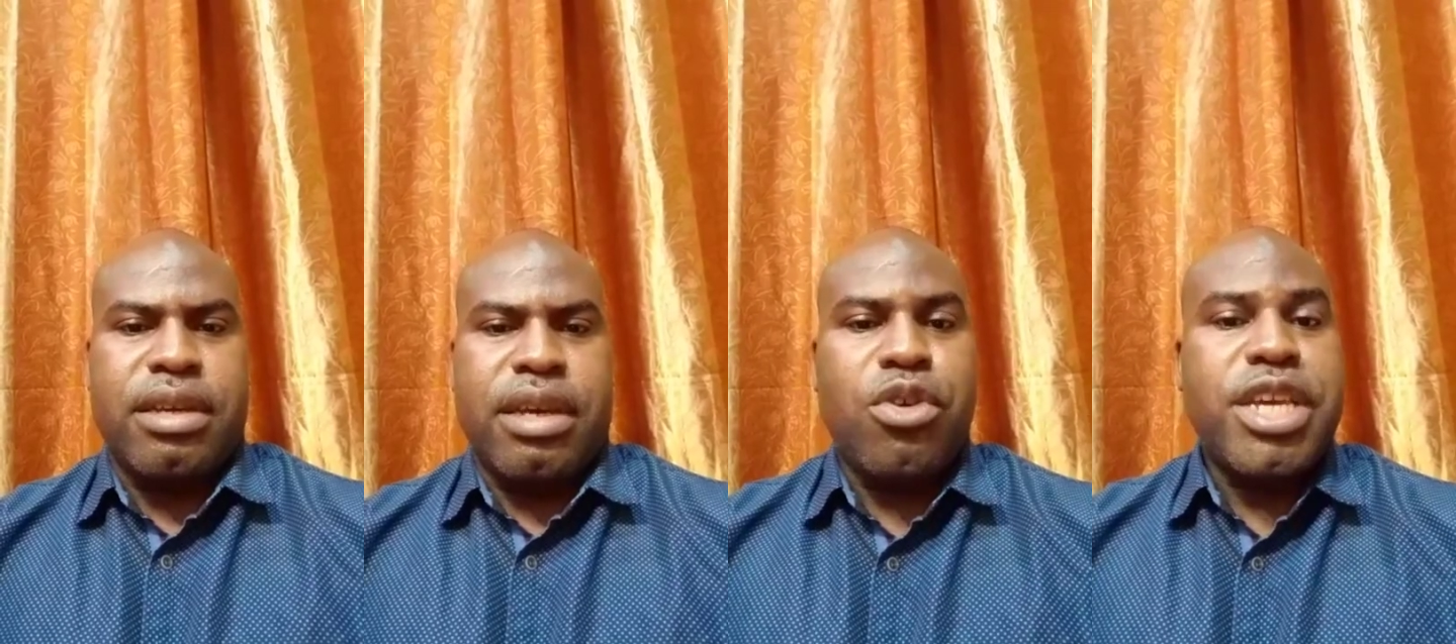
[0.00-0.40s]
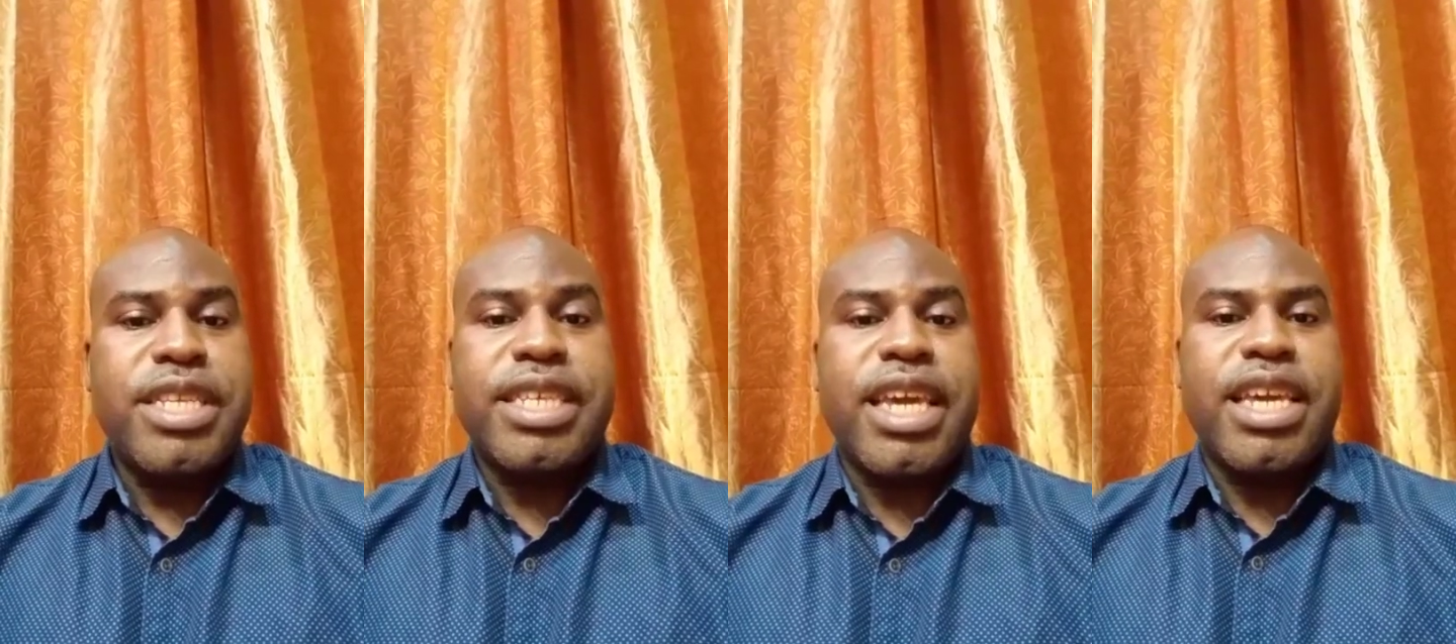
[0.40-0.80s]
for he
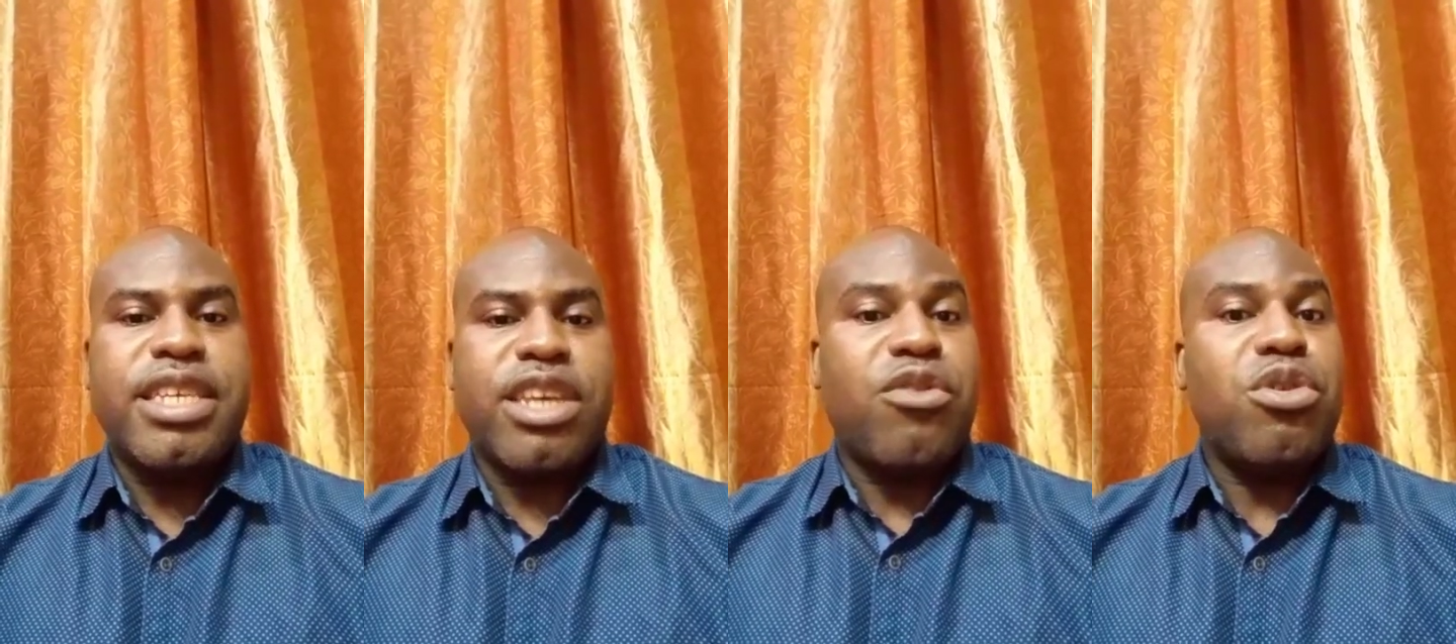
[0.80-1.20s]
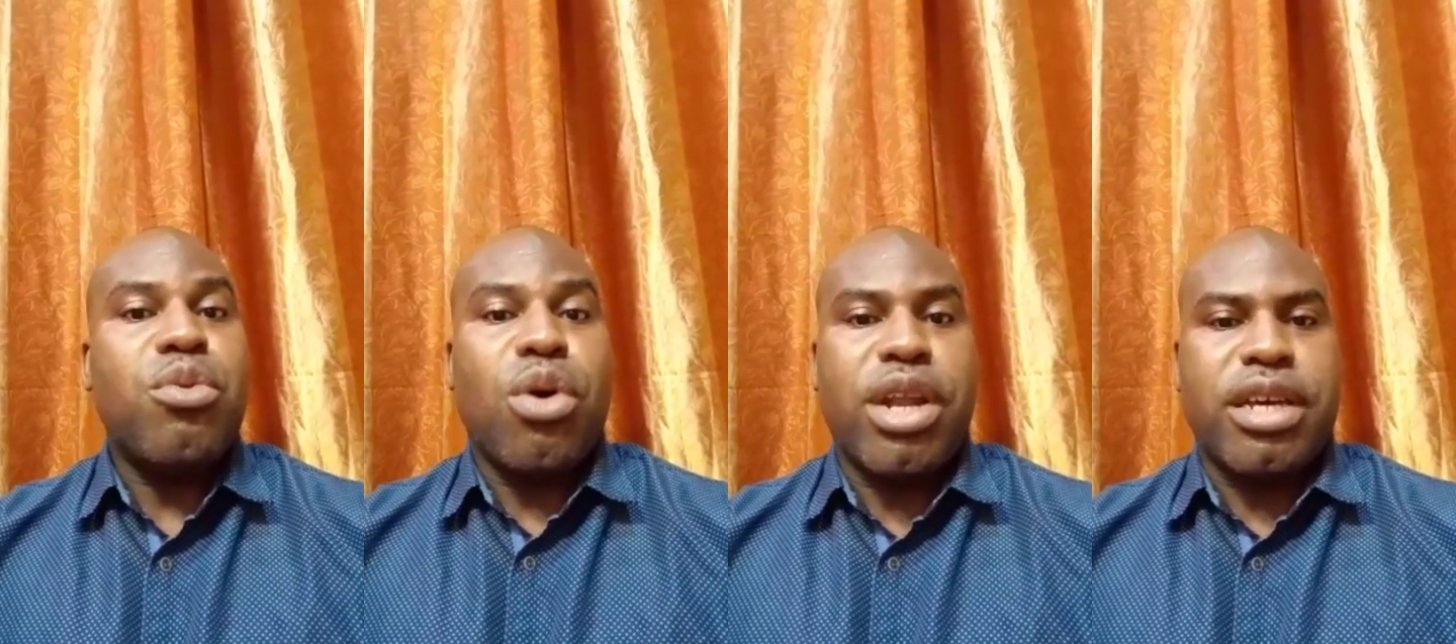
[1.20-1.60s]
say he is a
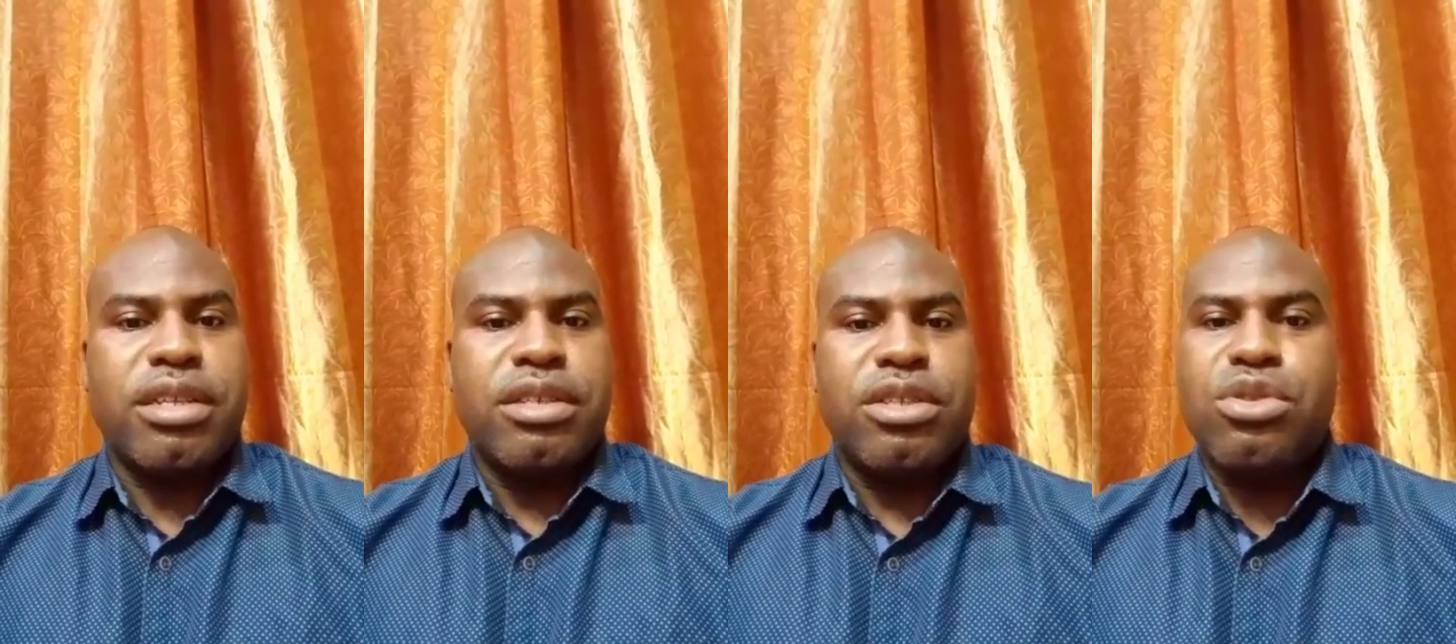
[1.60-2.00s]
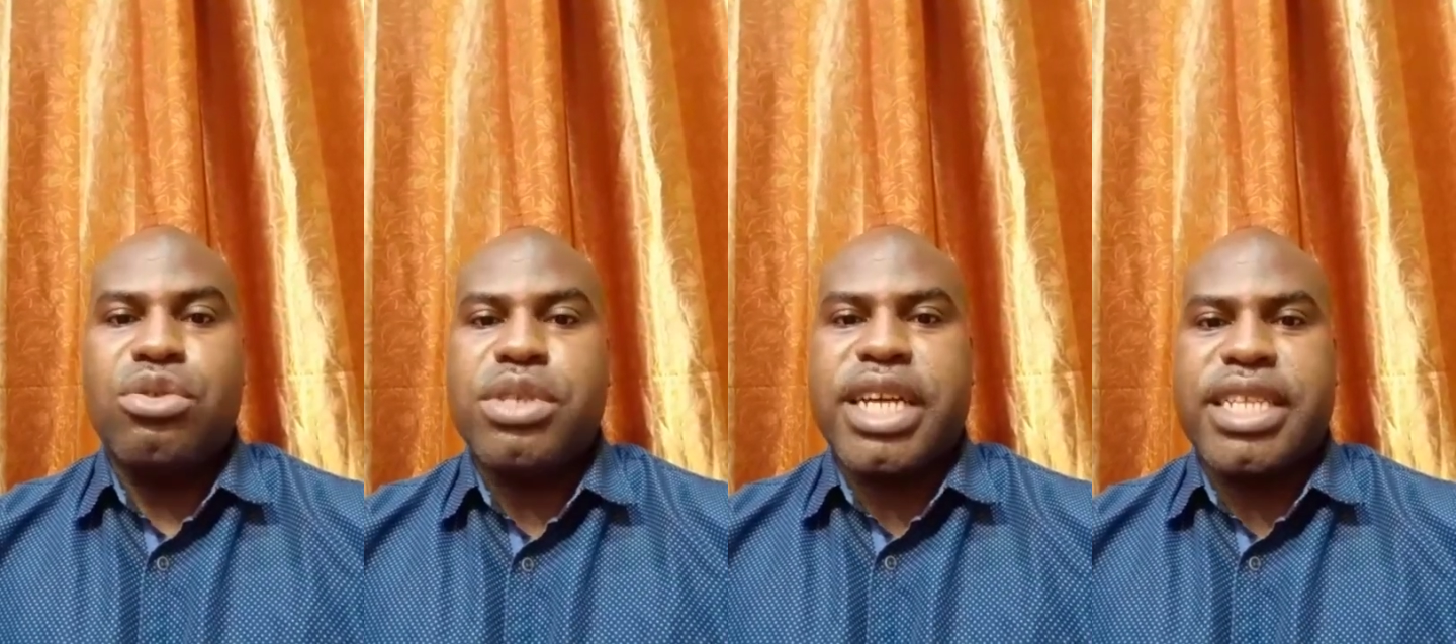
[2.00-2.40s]
rewarder to
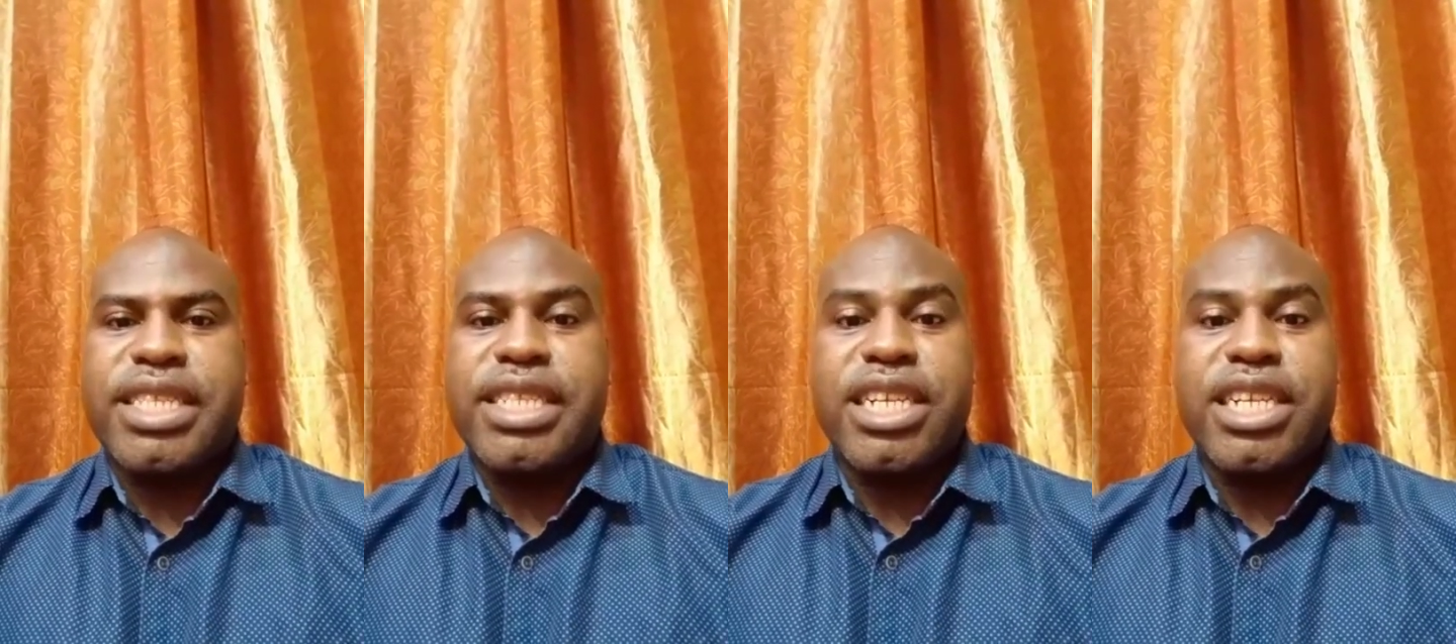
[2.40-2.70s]
those that